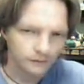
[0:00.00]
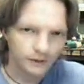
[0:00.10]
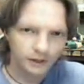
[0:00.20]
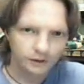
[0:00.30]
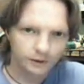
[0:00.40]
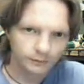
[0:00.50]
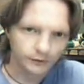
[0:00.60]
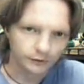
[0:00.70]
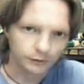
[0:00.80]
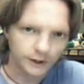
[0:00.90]
So now you're up
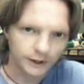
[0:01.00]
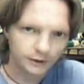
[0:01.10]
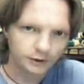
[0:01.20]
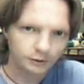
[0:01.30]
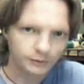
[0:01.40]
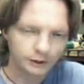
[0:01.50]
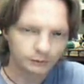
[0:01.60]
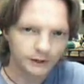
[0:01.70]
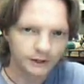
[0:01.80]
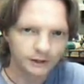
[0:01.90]
to 20 and you're
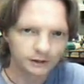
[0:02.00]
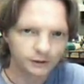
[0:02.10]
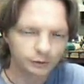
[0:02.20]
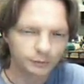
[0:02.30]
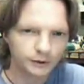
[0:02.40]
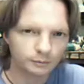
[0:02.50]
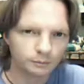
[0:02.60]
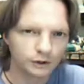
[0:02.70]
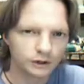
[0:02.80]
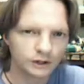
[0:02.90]
probably getting a little bit
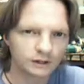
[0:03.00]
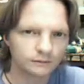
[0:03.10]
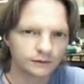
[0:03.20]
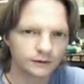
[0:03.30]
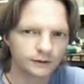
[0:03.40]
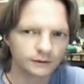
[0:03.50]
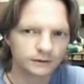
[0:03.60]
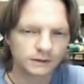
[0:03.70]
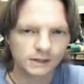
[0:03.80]
more confident